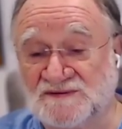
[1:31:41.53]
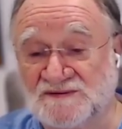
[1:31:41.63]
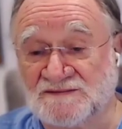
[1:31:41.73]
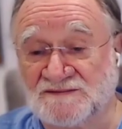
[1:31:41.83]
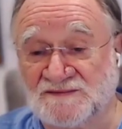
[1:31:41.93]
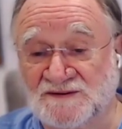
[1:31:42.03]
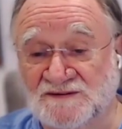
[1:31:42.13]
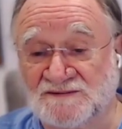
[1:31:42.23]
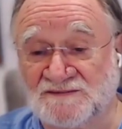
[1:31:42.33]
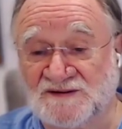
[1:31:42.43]
Yeah, mm.
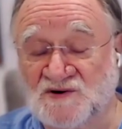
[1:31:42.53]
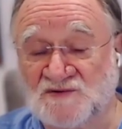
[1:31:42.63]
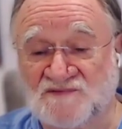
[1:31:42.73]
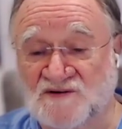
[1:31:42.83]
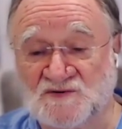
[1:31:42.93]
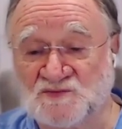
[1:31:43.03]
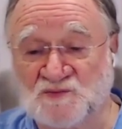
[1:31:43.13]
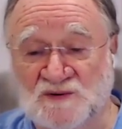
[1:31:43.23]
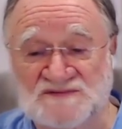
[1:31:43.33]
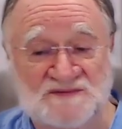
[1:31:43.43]
Yeah. He wrote very good
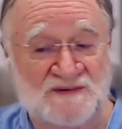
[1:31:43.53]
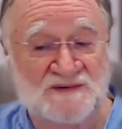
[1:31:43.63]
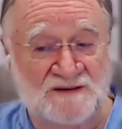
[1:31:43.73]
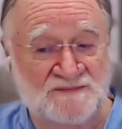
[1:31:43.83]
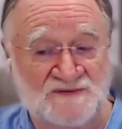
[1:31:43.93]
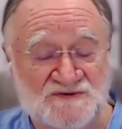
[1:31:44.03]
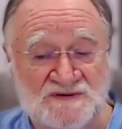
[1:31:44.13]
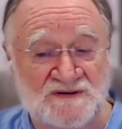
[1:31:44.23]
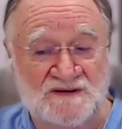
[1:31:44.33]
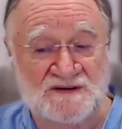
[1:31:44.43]
ones about
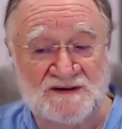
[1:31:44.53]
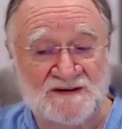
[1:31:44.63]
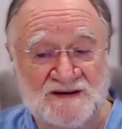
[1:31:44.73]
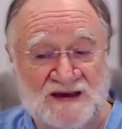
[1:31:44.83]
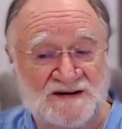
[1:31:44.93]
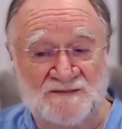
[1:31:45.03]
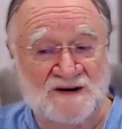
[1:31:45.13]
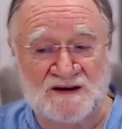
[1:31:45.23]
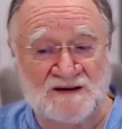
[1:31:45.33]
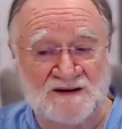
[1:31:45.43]
Papaji,
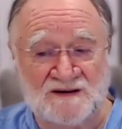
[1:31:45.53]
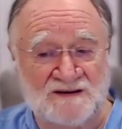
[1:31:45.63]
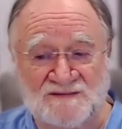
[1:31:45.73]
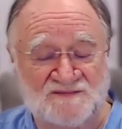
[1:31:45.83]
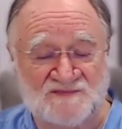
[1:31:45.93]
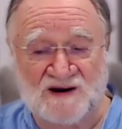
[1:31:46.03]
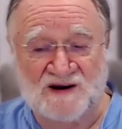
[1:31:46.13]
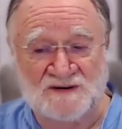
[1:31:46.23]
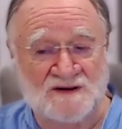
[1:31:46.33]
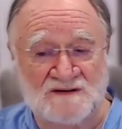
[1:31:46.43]
Annamalai,
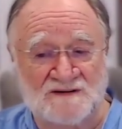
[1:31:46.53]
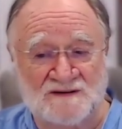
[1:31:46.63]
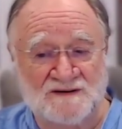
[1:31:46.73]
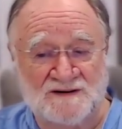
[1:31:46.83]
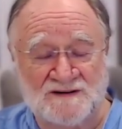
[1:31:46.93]
Ramana.